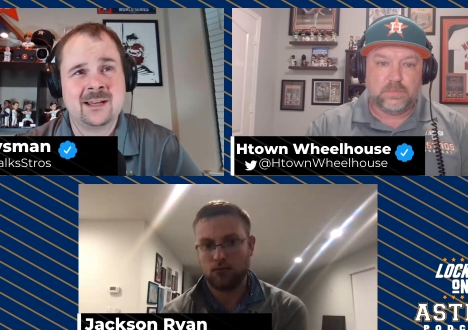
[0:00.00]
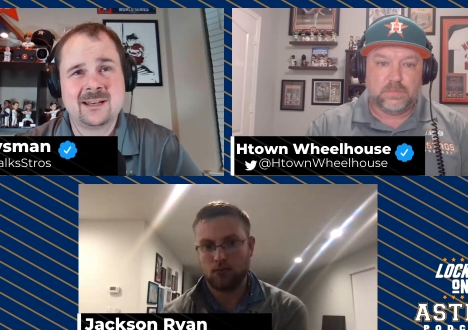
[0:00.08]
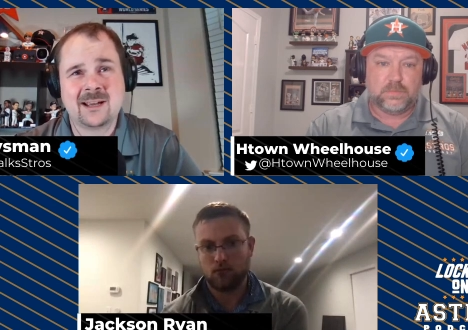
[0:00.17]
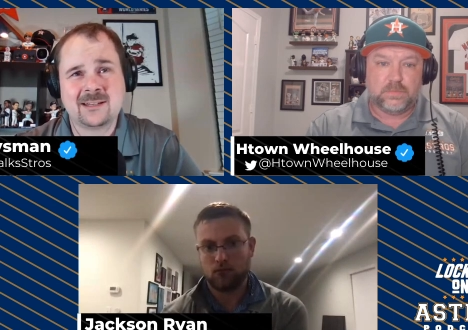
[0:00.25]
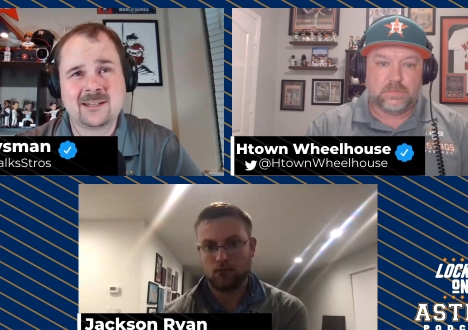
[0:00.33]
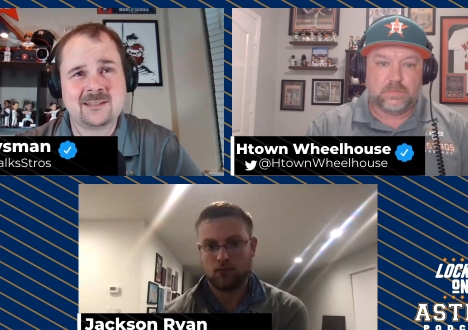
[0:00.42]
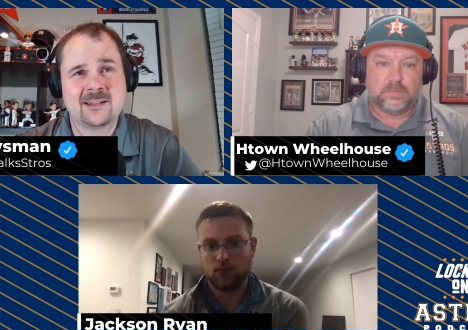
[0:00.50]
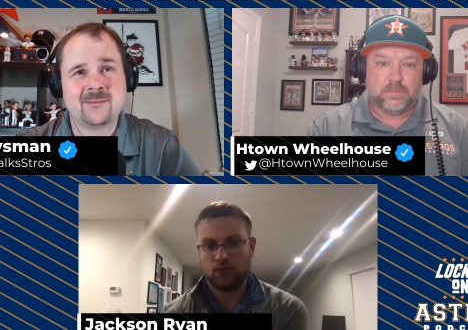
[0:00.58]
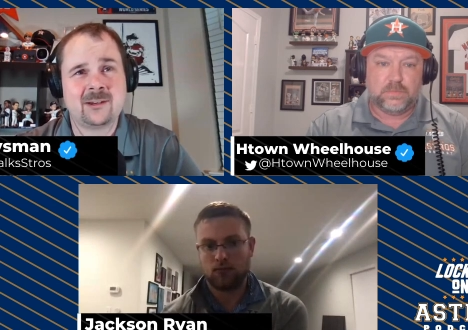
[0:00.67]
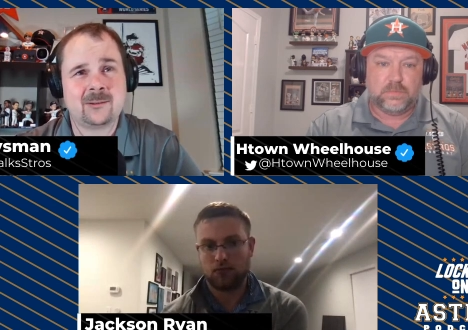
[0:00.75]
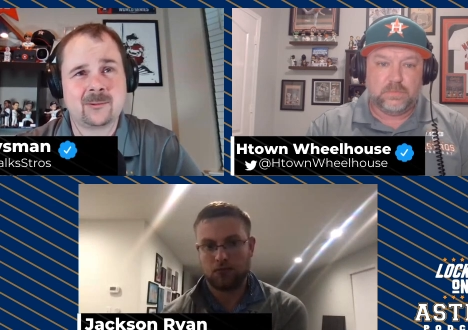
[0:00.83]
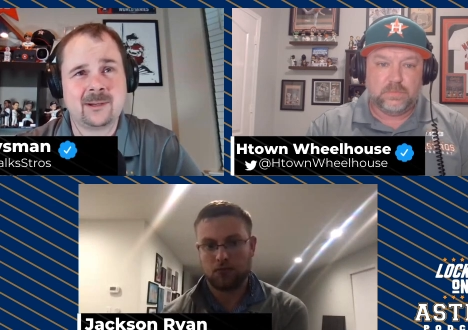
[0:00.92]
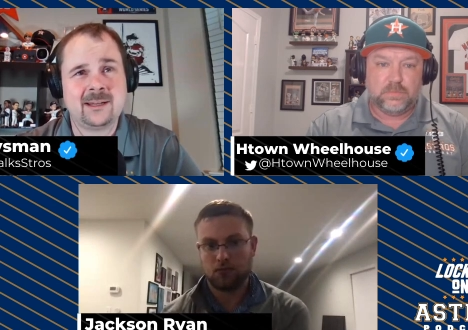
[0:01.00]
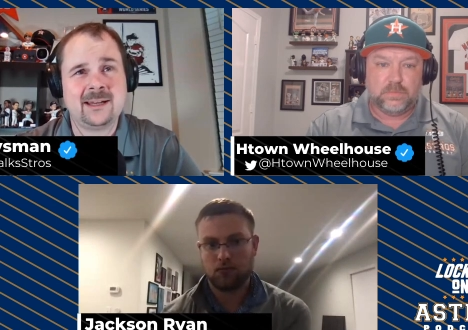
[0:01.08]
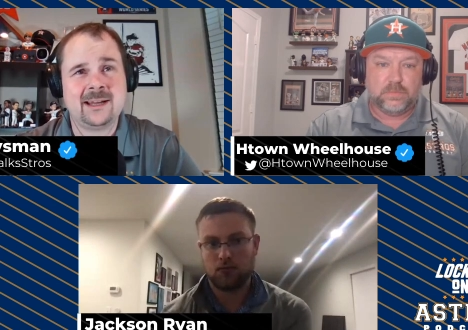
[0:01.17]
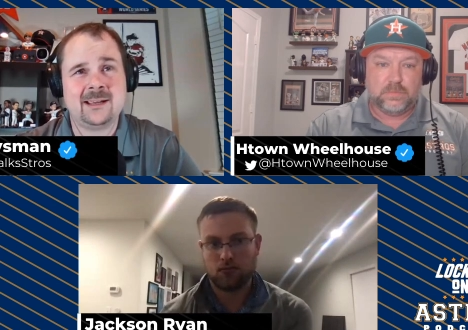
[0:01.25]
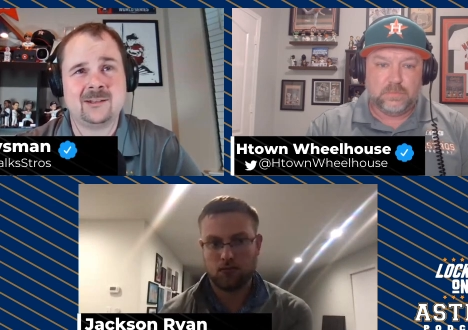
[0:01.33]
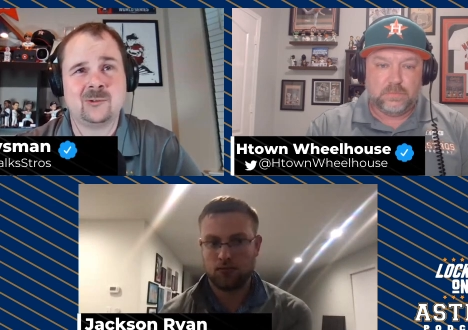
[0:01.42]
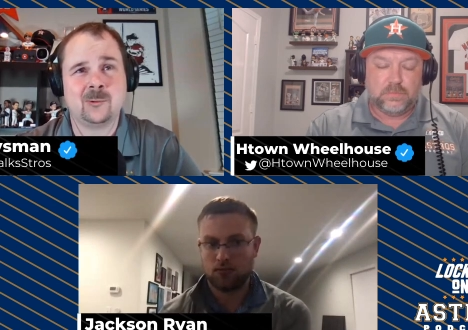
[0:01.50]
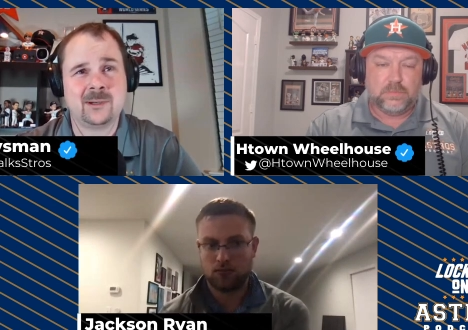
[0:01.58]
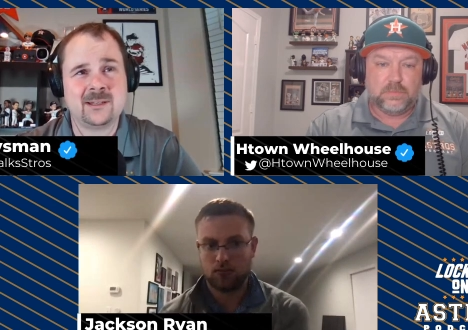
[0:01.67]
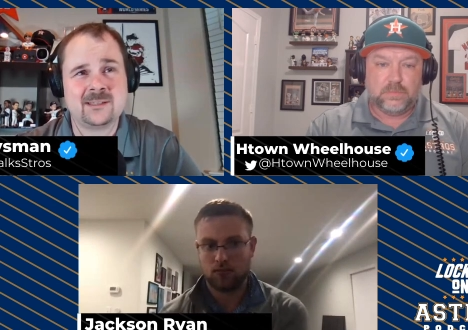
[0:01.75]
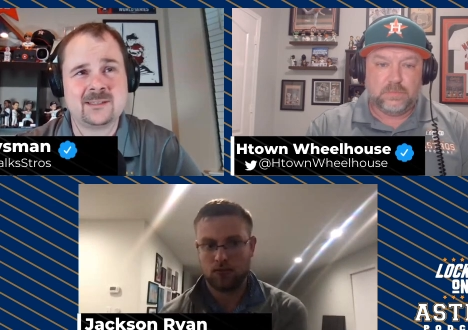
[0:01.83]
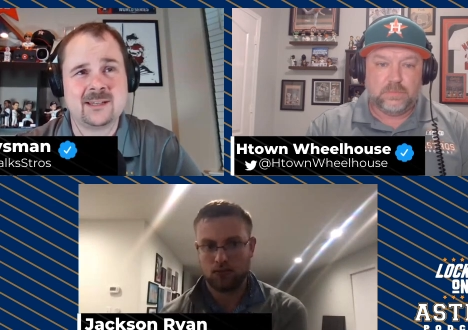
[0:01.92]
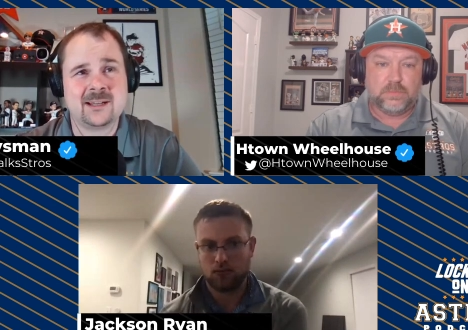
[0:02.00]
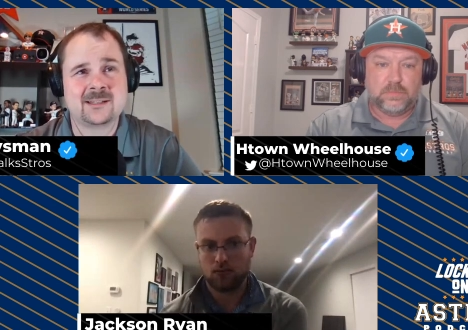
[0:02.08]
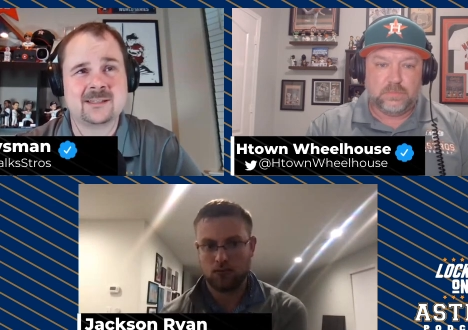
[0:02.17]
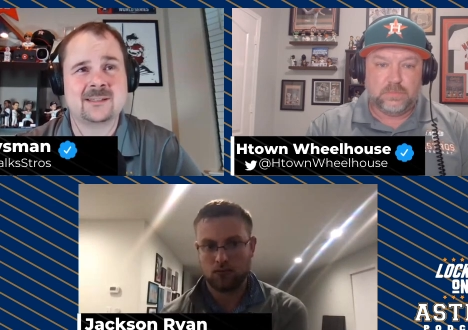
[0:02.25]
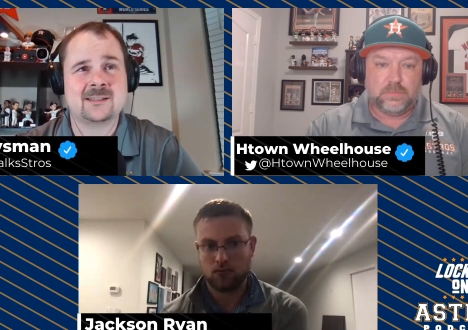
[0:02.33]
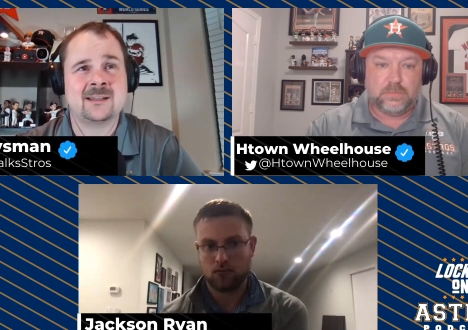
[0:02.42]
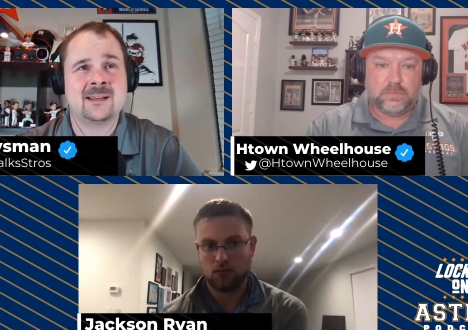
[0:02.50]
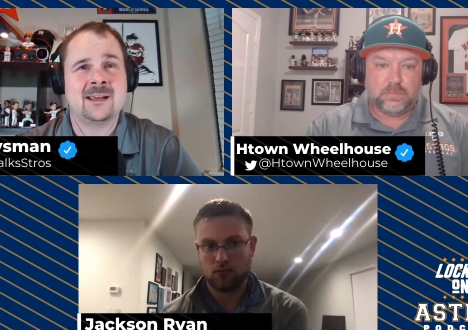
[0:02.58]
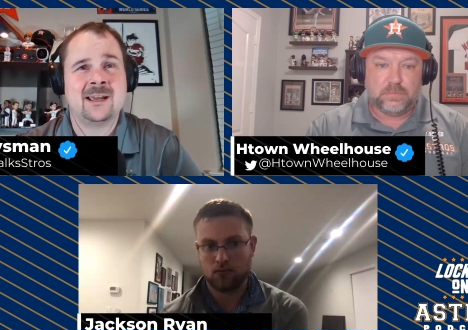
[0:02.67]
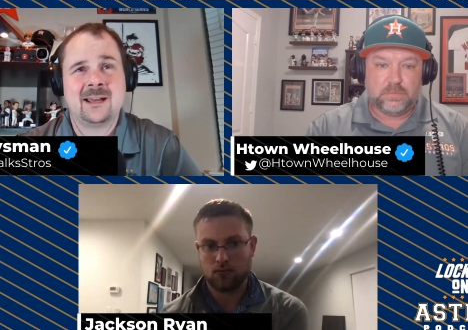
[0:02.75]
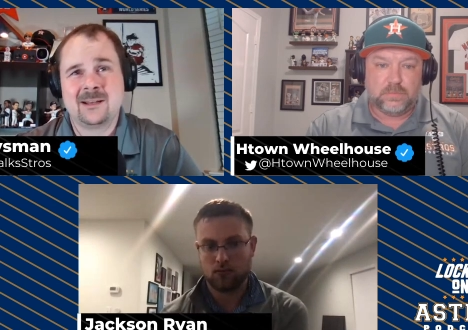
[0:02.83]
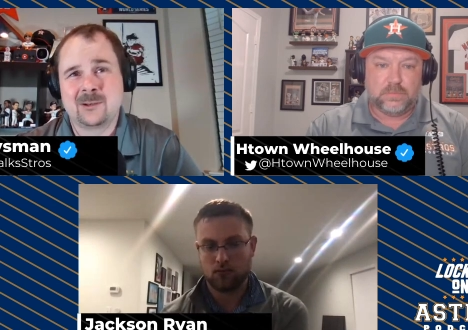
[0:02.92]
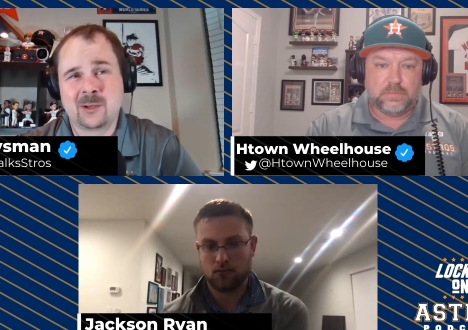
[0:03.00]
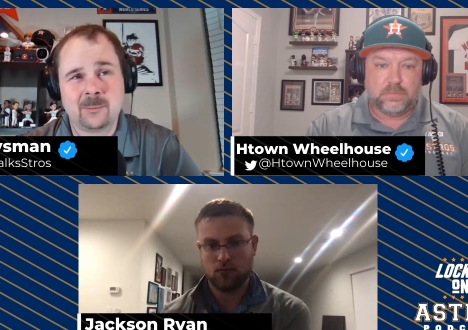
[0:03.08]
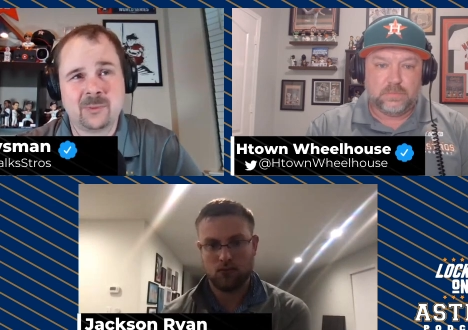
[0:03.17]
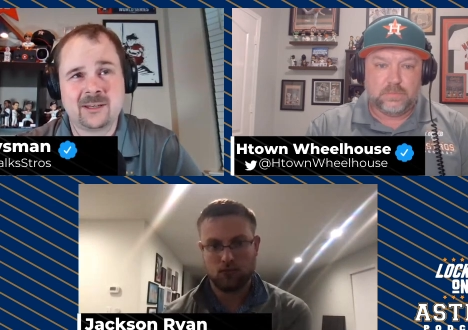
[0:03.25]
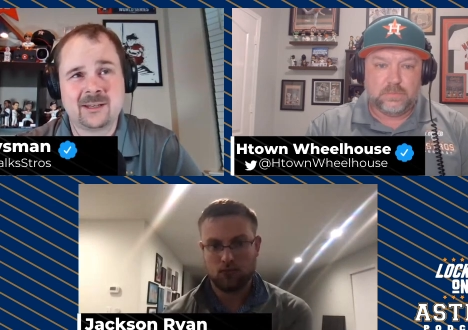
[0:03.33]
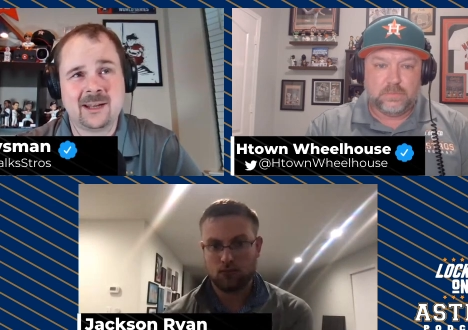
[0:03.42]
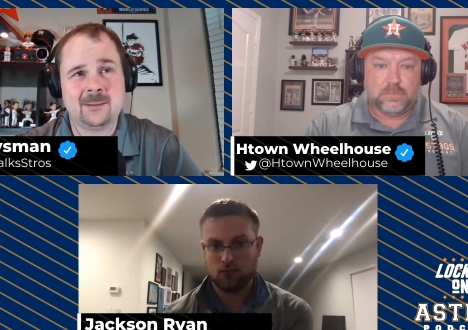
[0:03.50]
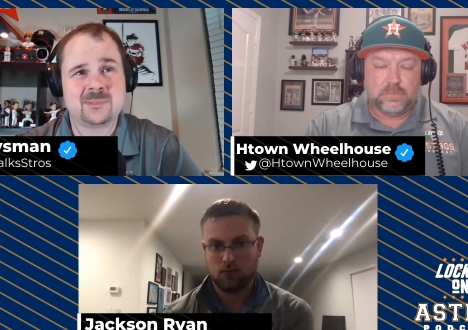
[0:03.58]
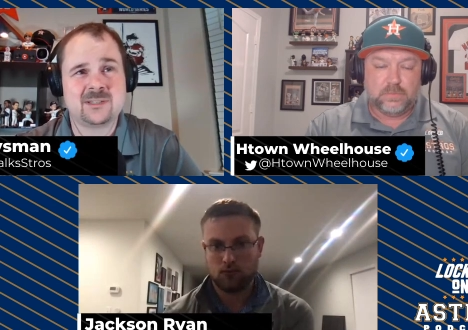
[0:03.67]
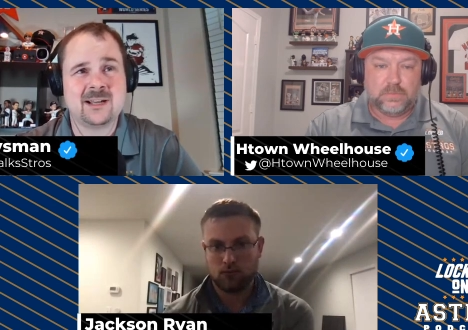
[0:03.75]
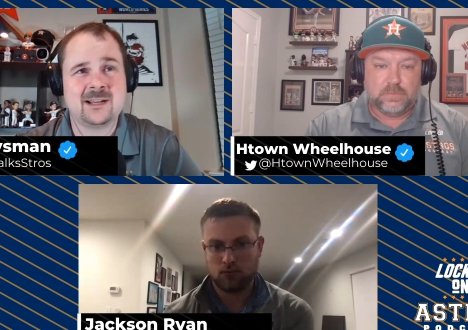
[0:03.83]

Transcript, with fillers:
Speaker 1: 1973, he had 26 complete games.